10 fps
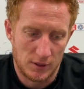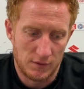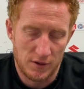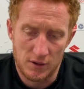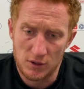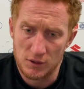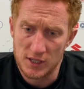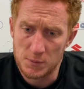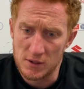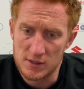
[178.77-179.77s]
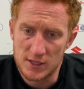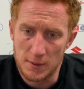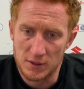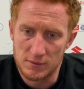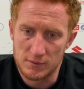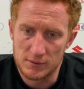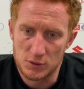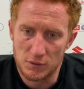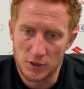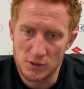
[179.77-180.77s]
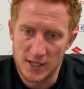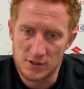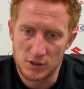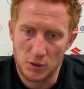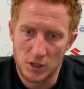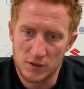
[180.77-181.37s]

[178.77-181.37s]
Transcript: very good, experienced team that sort of knows how to do those